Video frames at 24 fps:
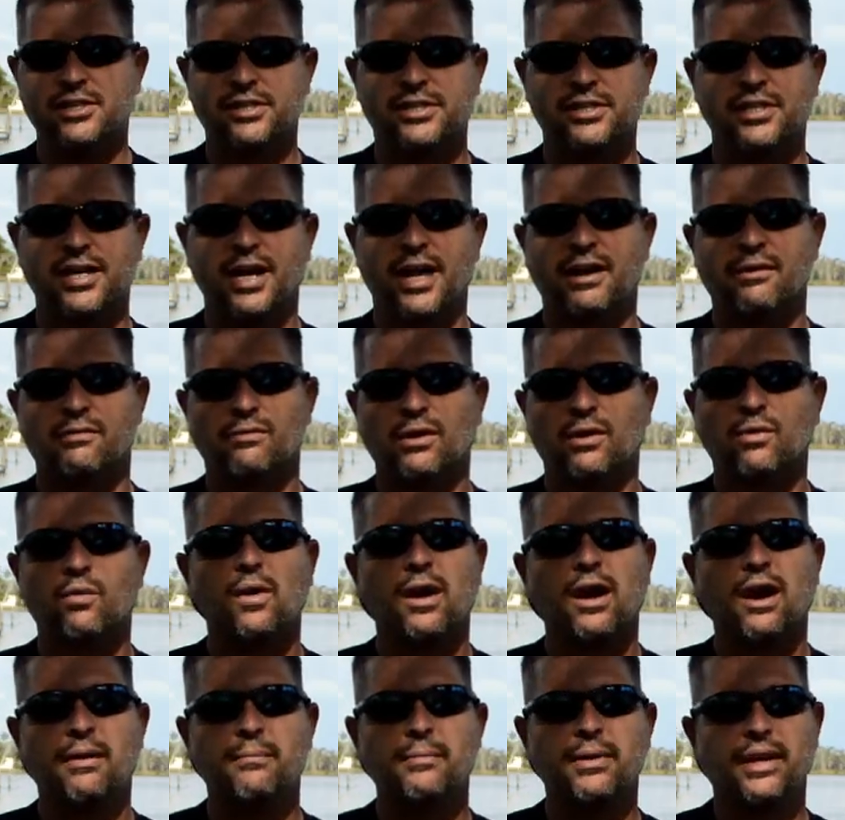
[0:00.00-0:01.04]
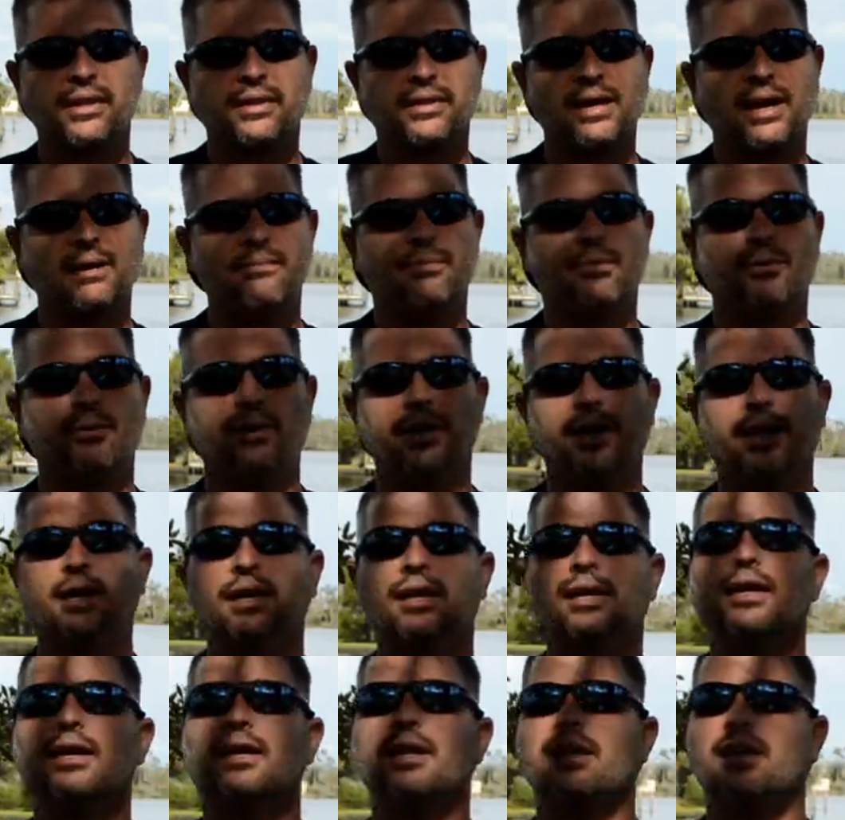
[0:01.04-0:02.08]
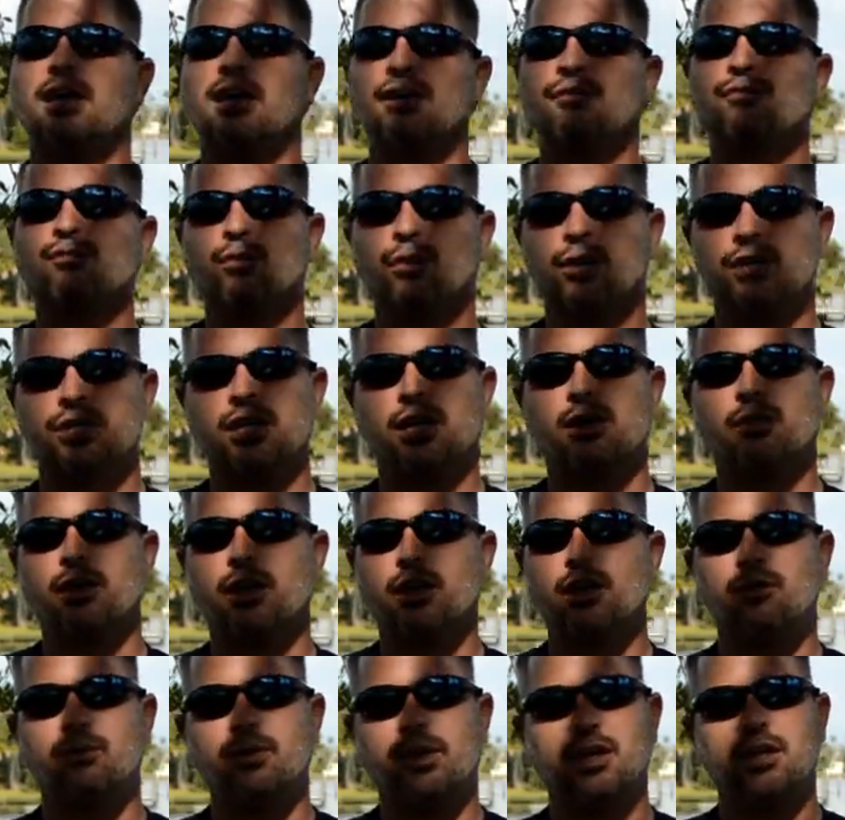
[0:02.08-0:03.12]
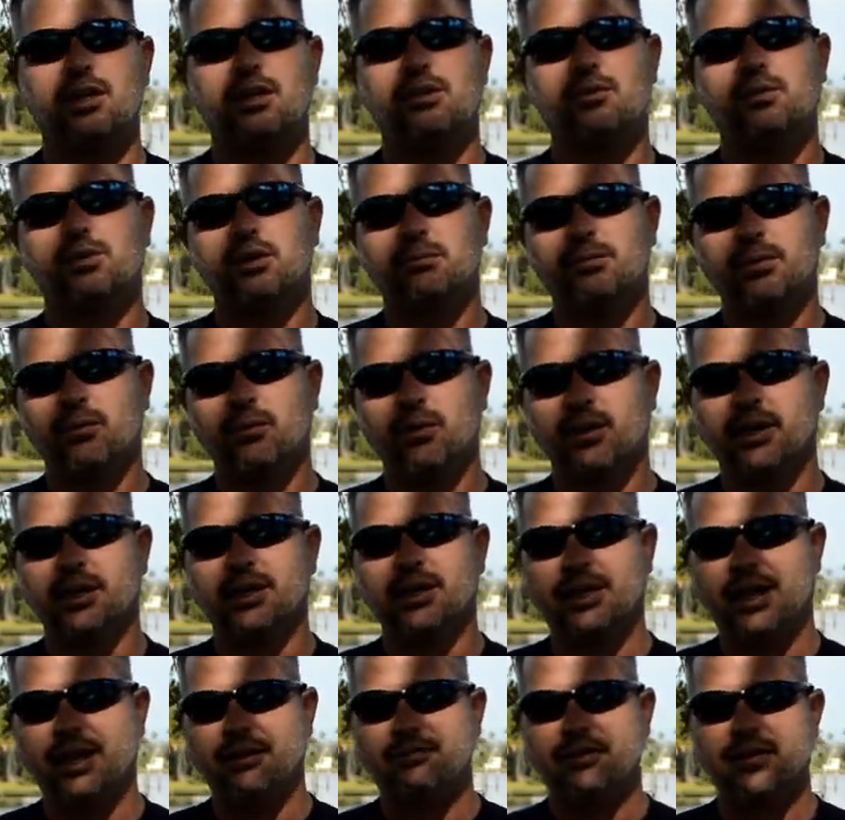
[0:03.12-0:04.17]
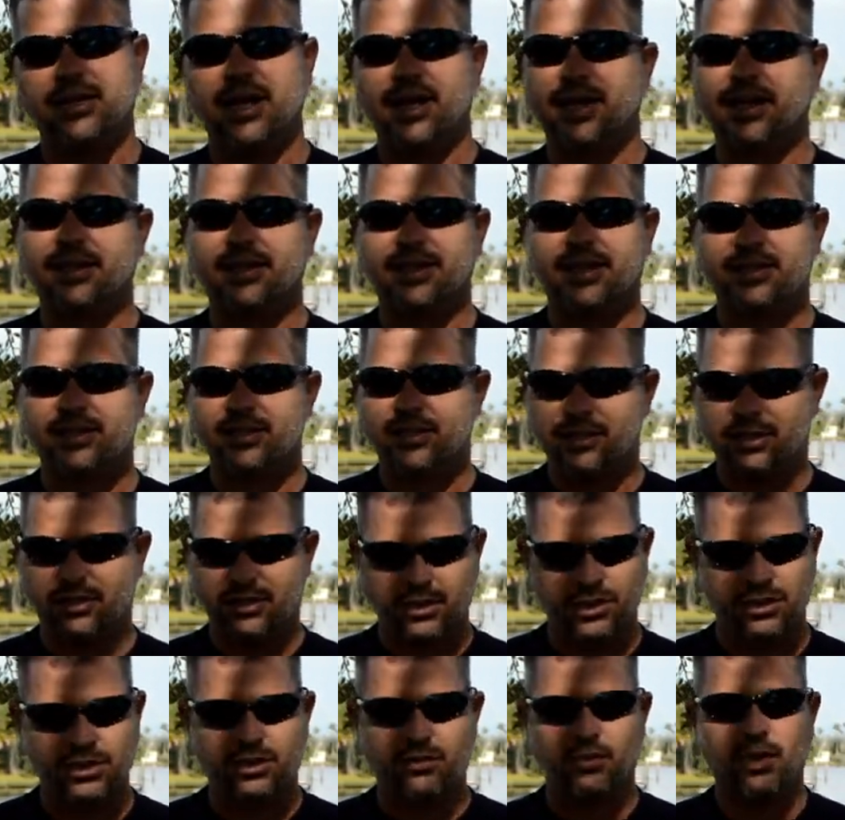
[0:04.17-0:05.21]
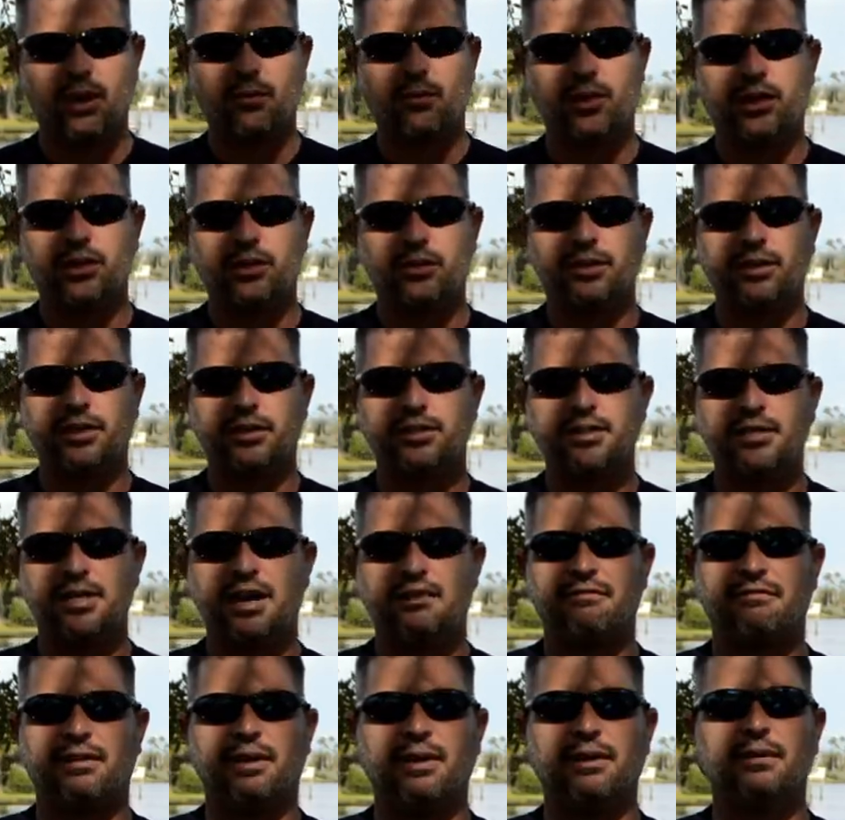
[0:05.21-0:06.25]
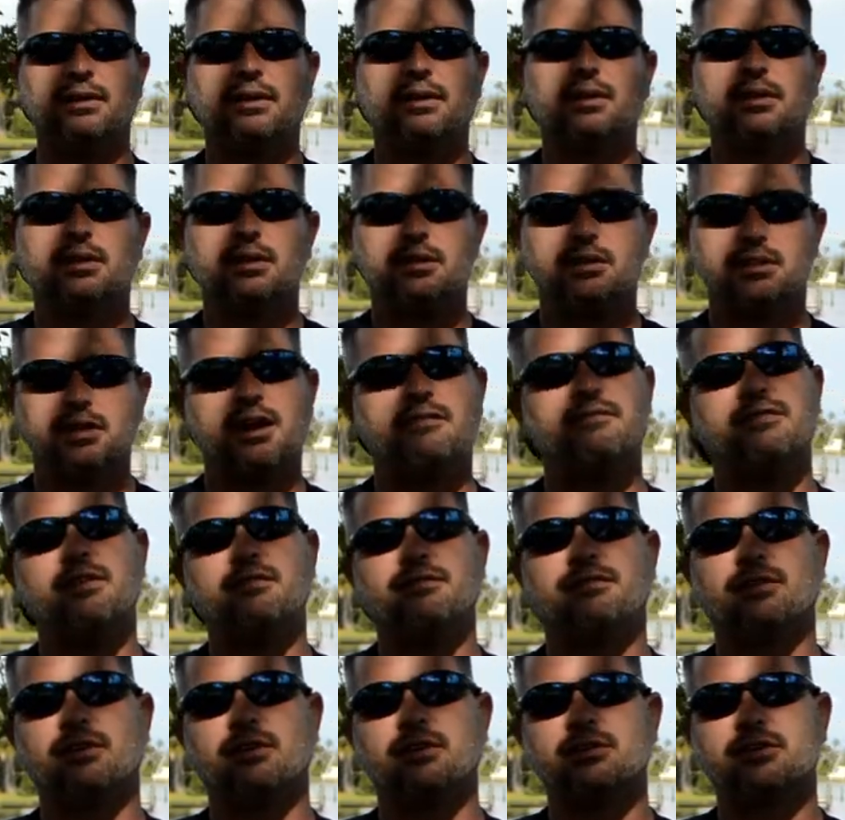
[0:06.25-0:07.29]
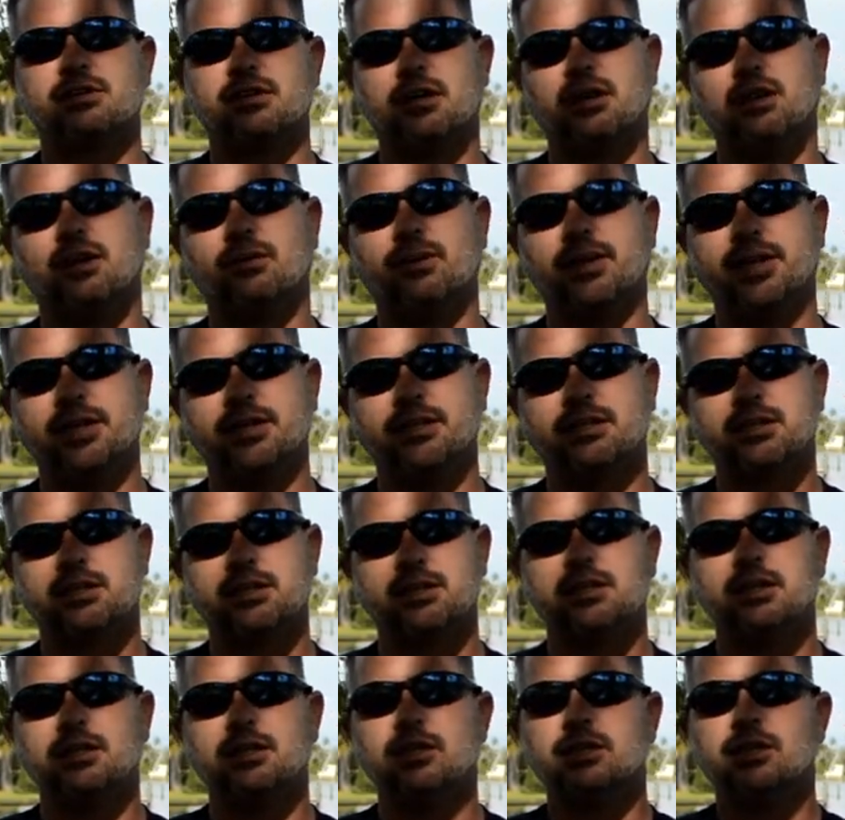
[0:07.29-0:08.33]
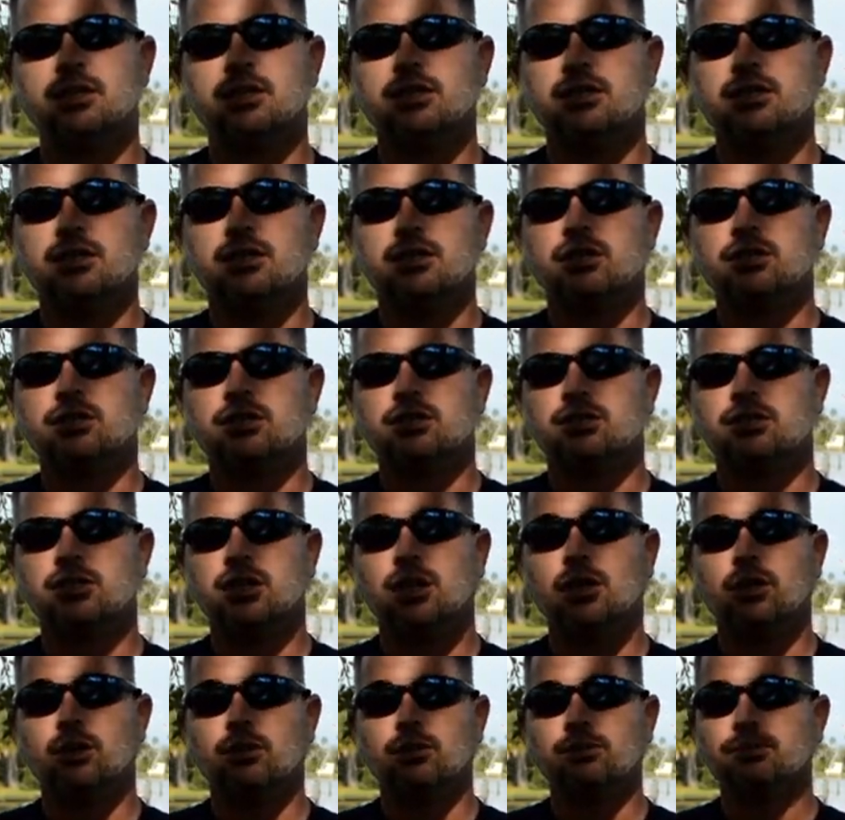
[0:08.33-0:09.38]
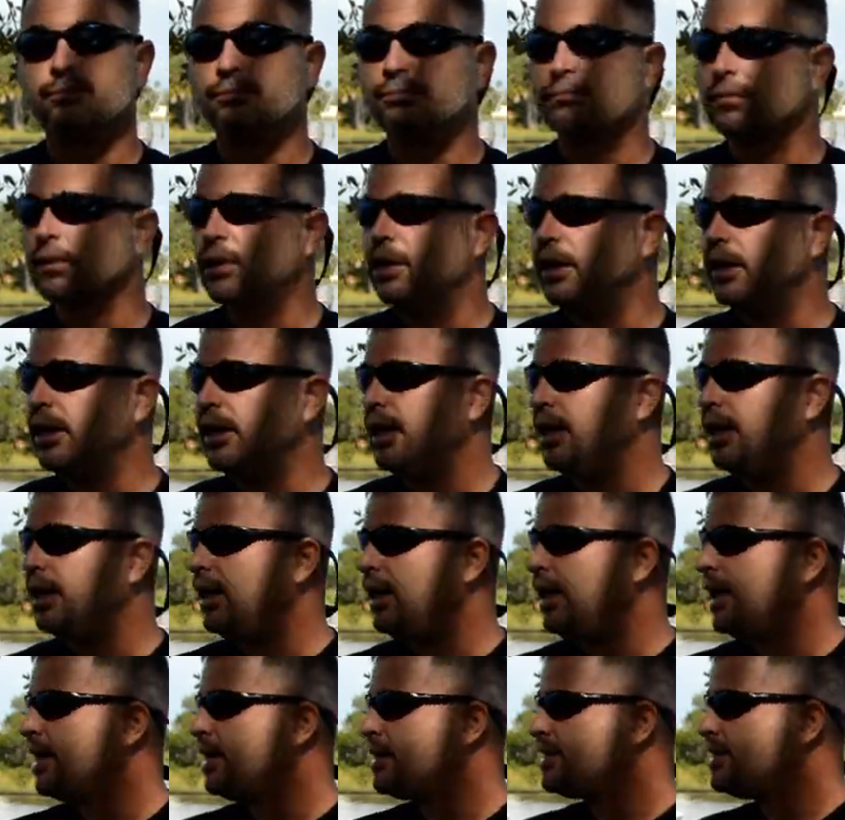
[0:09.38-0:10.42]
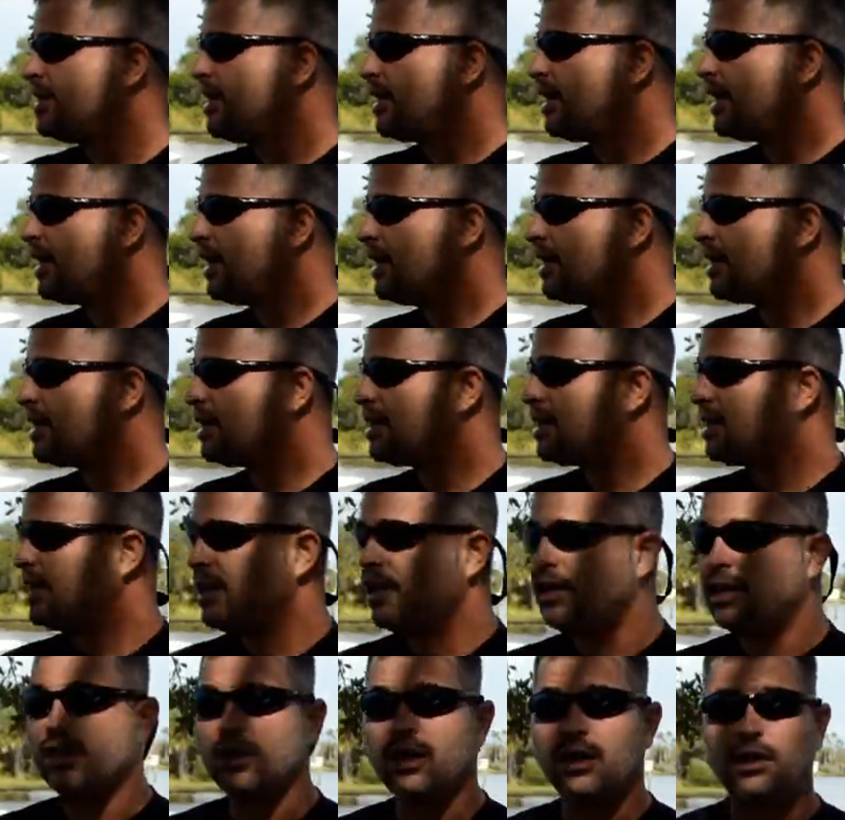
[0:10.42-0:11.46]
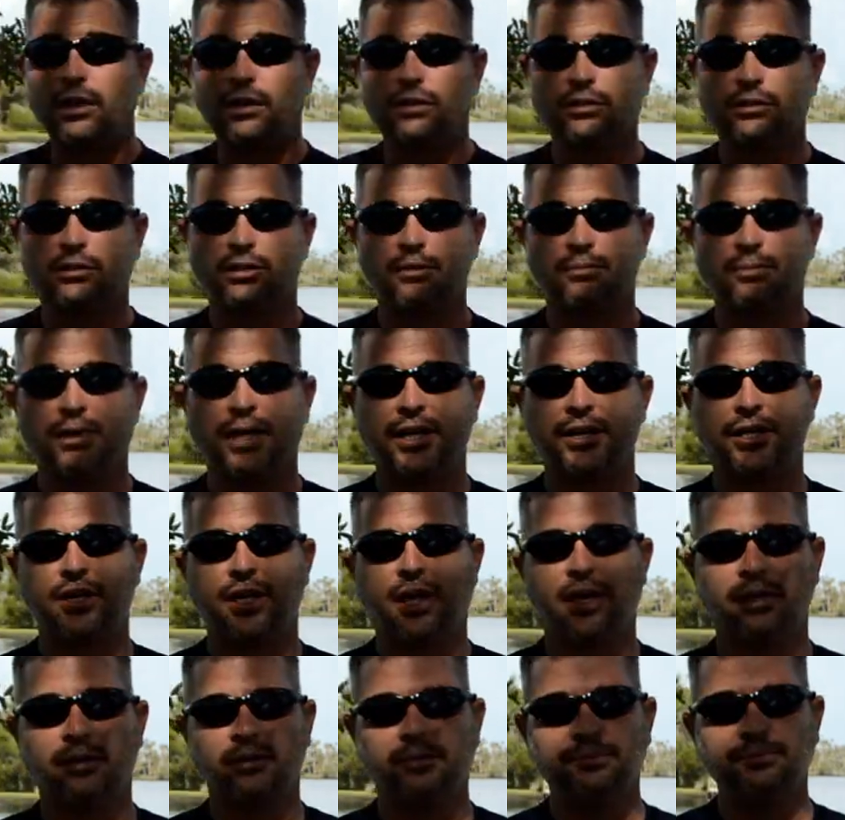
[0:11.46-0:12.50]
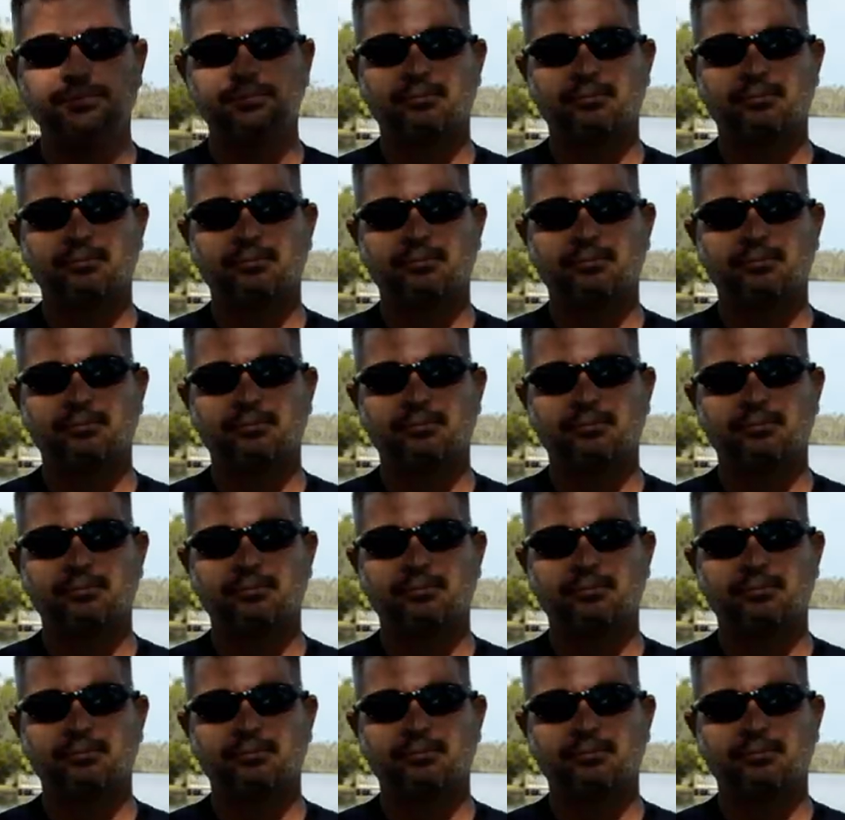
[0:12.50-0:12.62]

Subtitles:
is not a requirement at that point. If we're towing you in, you will be wearing a life jacket. That's just the way we do it. Safety. Safety first and always. So, again, like I said, I'd like to thank y'all to my channel.